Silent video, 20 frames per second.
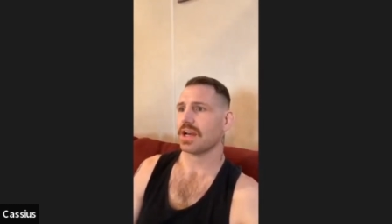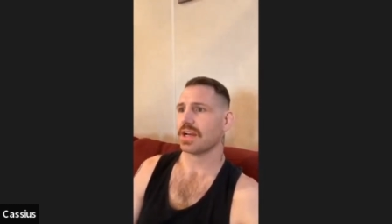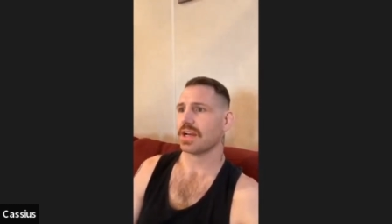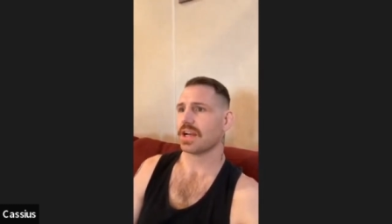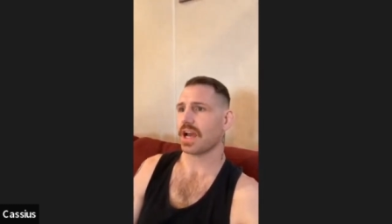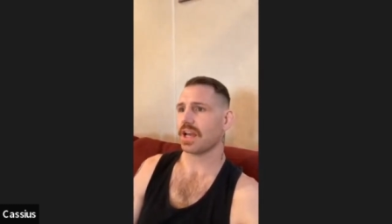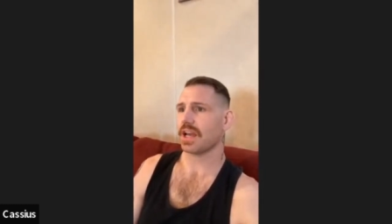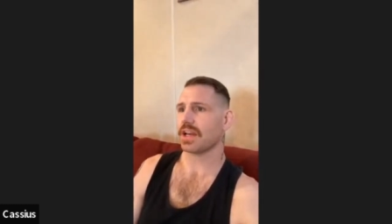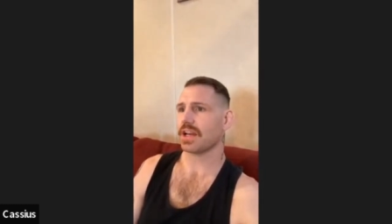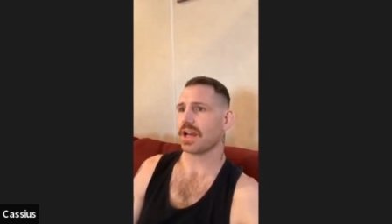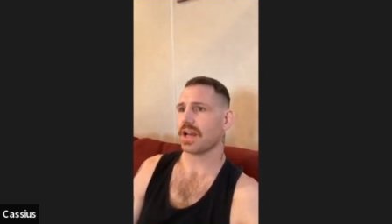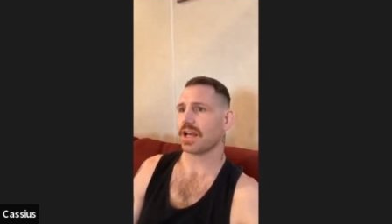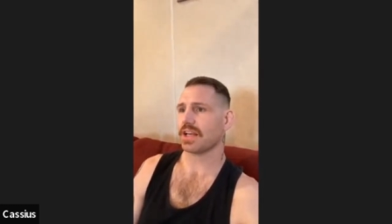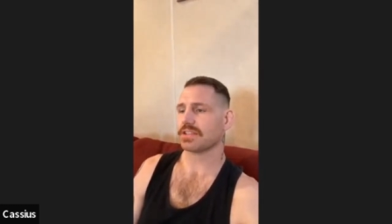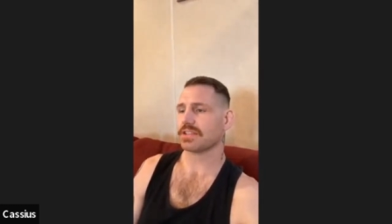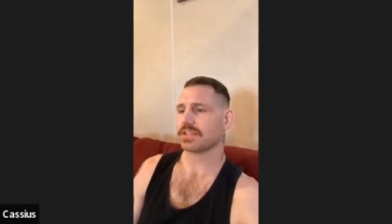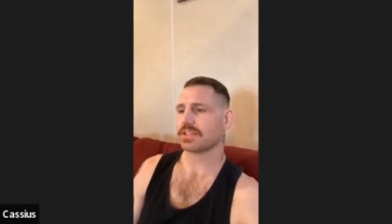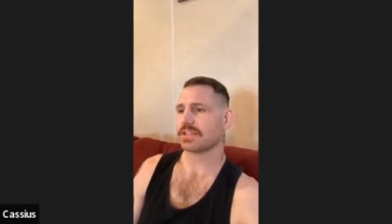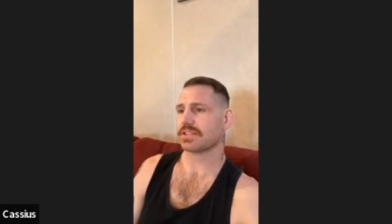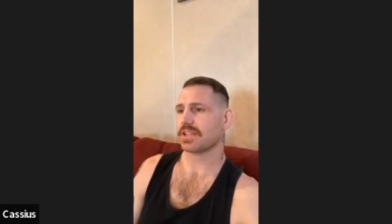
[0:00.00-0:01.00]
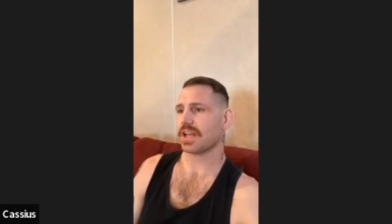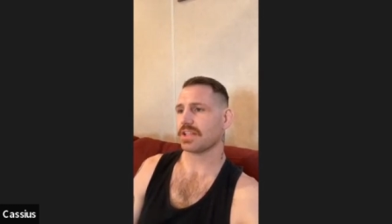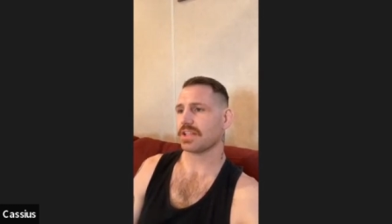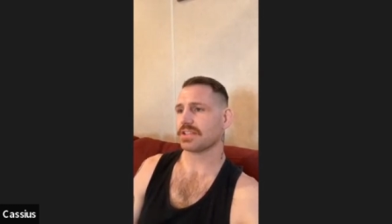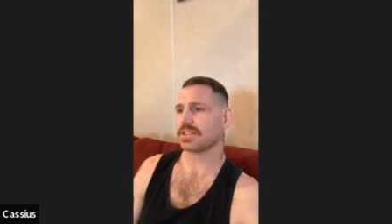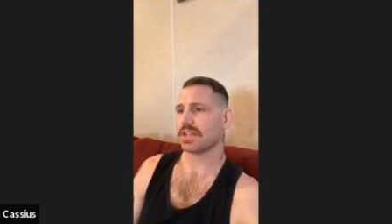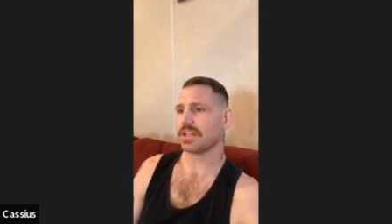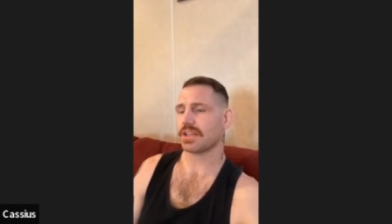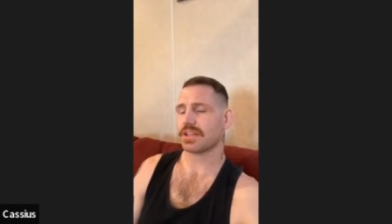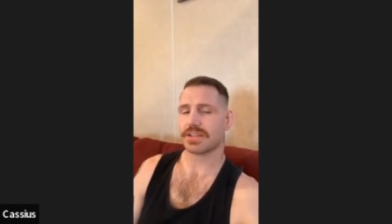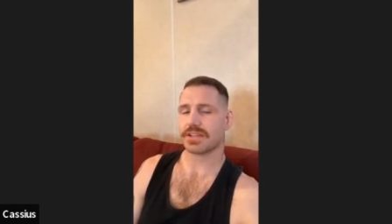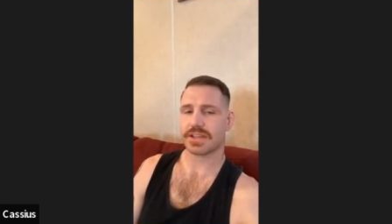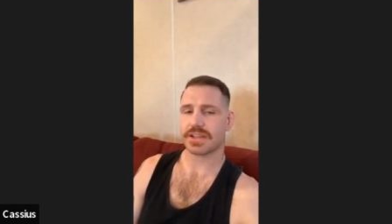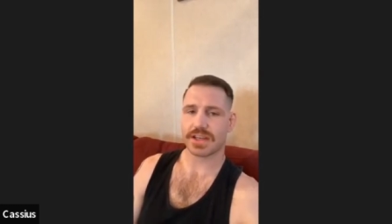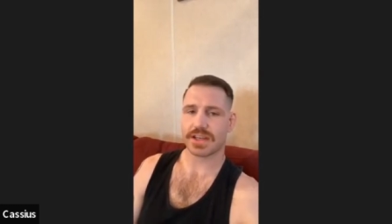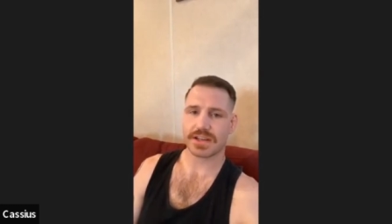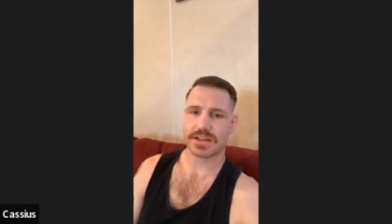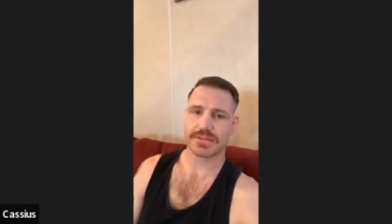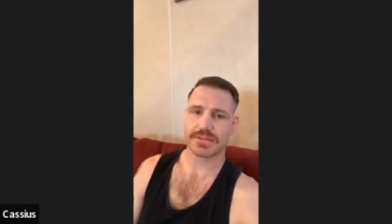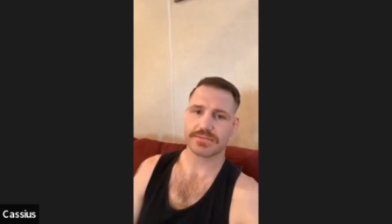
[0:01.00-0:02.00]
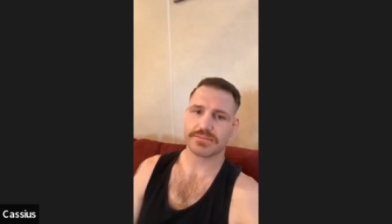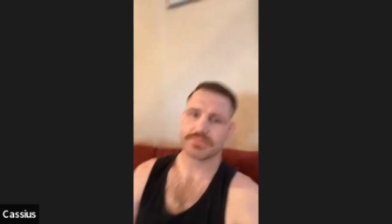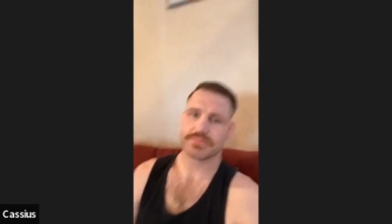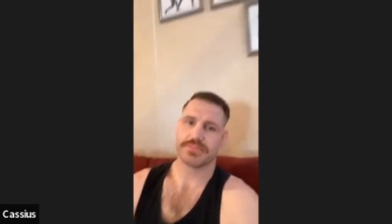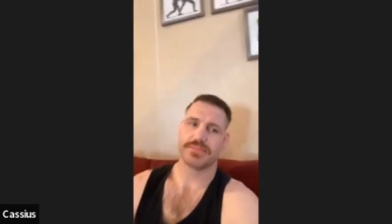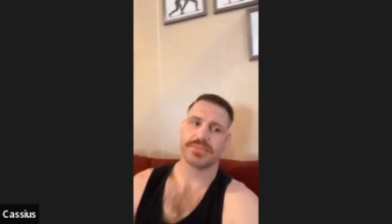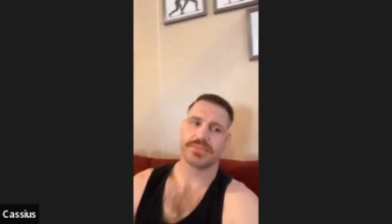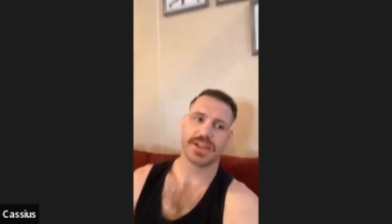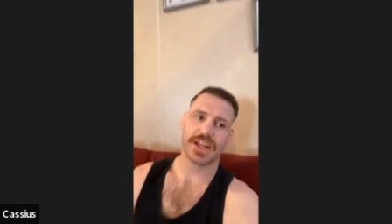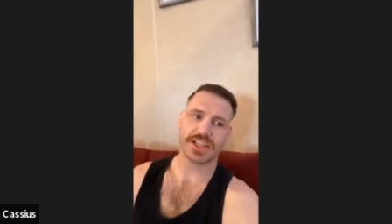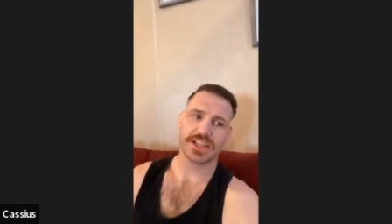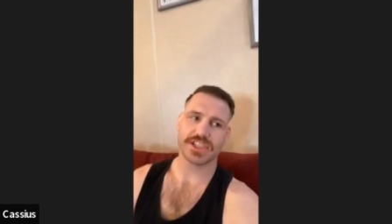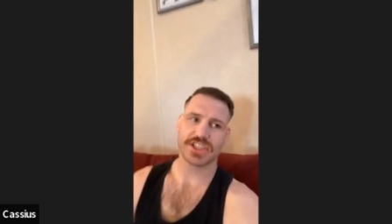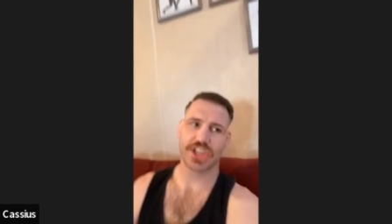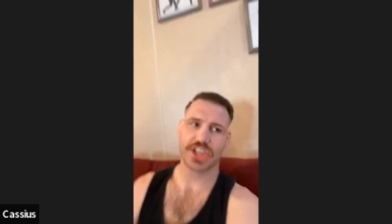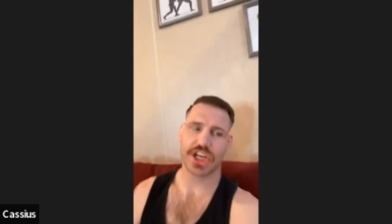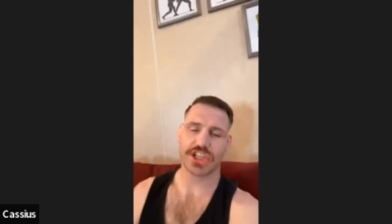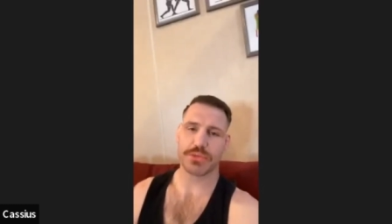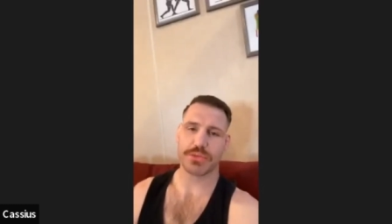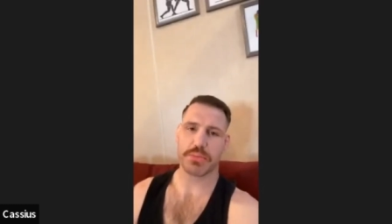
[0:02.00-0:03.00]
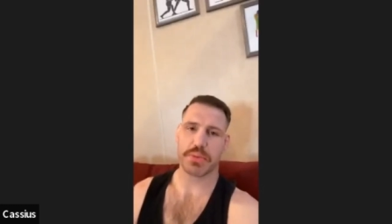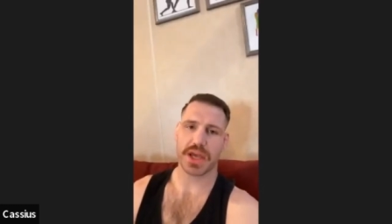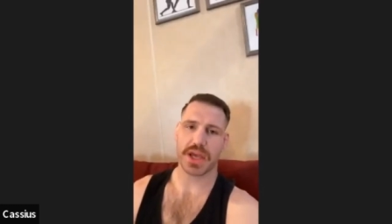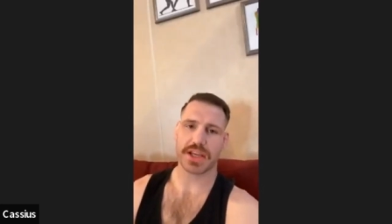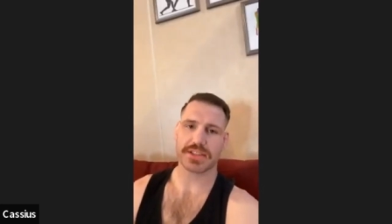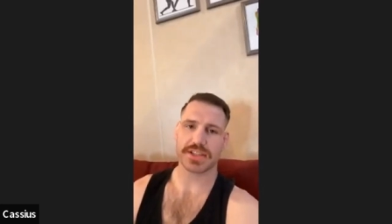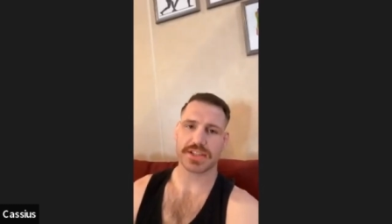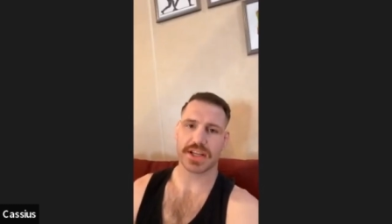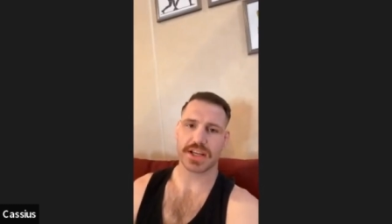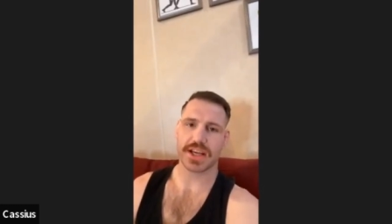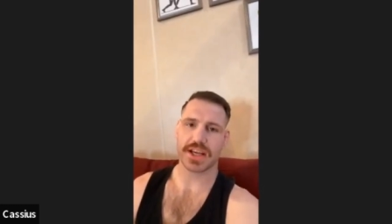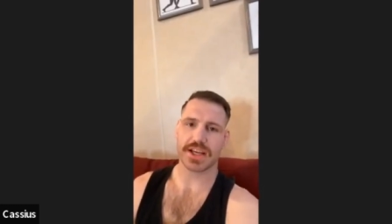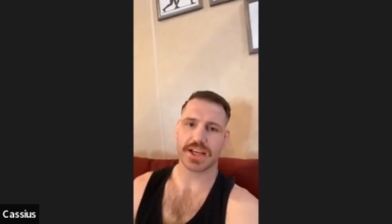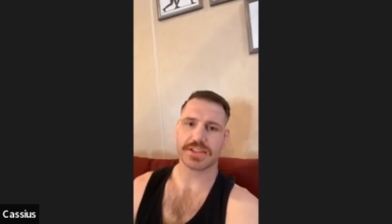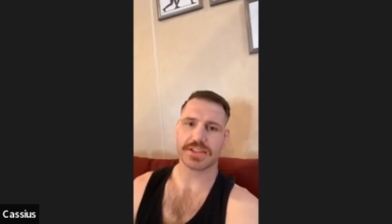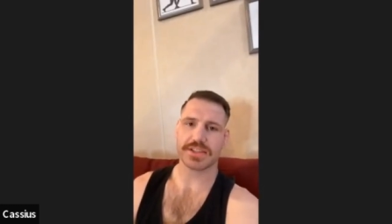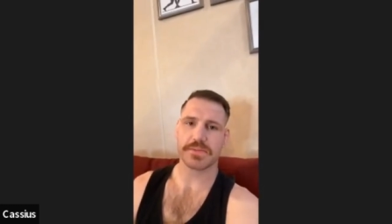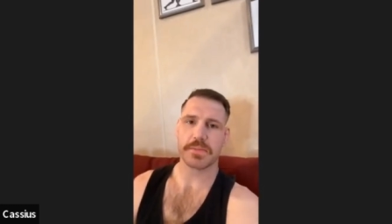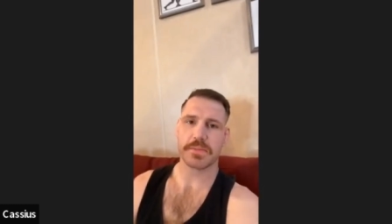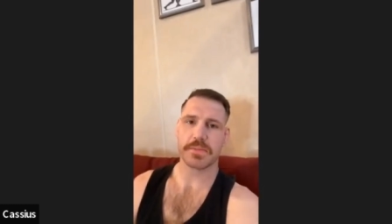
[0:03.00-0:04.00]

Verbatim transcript: kind of nice, nice, to, nice change of pace, I guess.